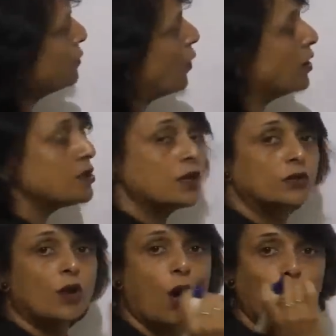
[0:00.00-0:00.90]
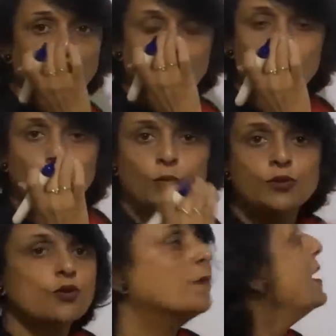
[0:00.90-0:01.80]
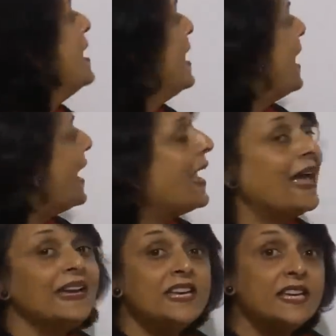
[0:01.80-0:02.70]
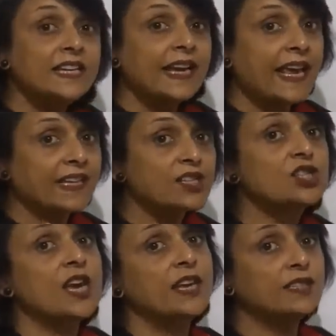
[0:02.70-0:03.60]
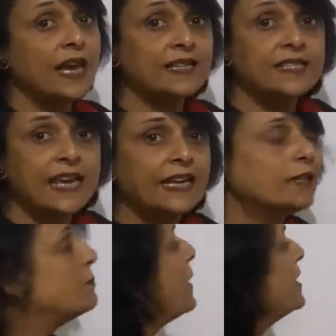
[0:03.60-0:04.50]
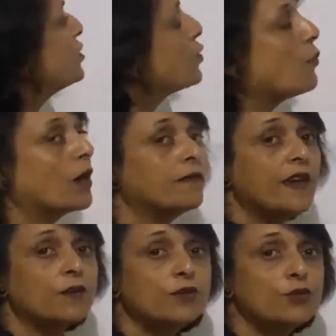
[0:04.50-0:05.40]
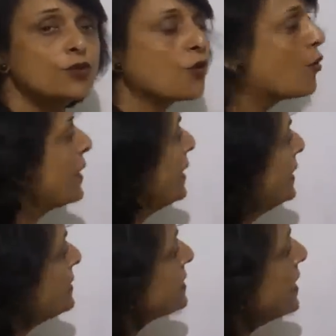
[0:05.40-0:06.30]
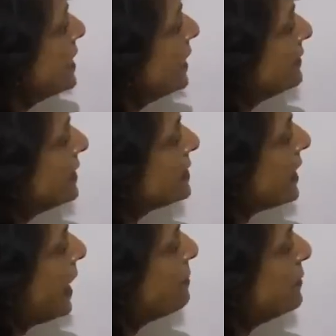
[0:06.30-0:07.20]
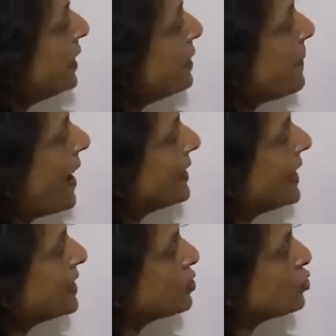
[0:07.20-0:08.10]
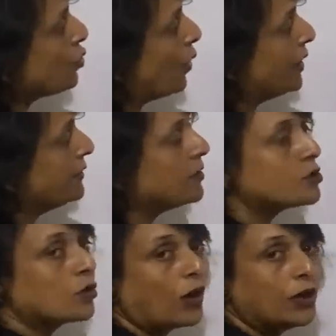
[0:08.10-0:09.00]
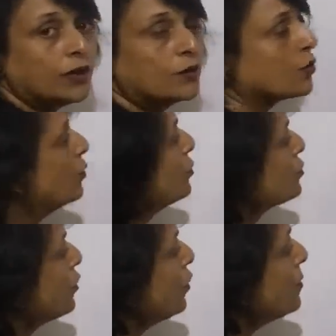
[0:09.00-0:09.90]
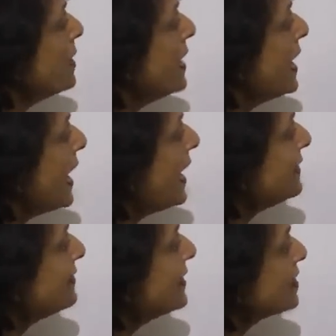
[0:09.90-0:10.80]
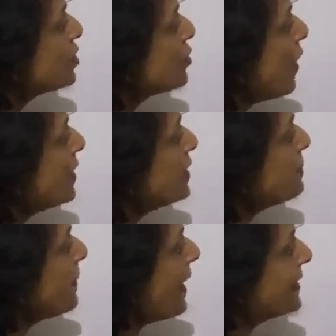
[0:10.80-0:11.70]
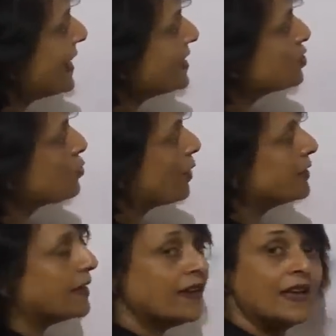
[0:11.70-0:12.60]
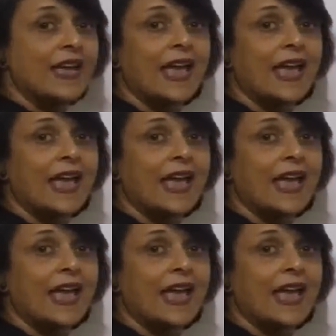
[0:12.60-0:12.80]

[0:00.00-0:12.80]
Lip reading: one was the hollow chromosome. And here exchange has taken place. So what we are going to show is this empty part has joined the solid chromosome. And this solid part has joined the